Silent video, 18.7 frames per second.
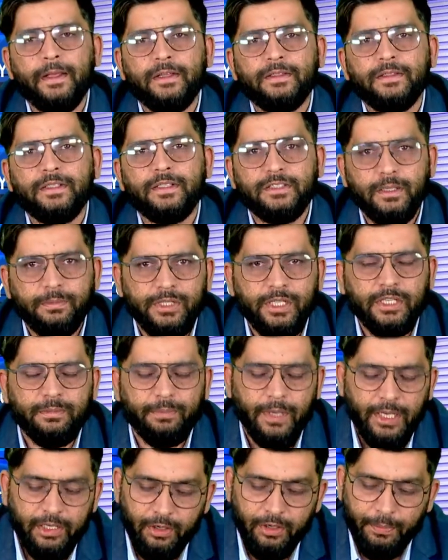The subject
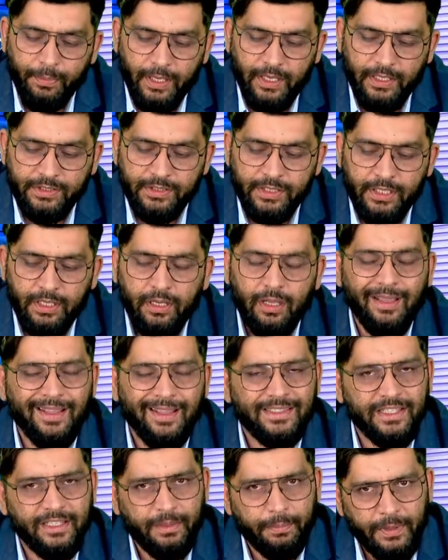microbiology is
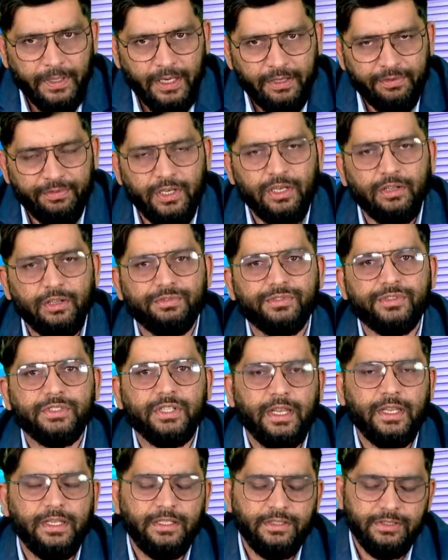an applied field of
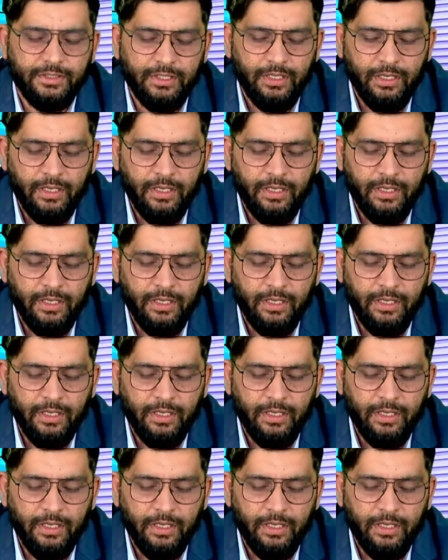science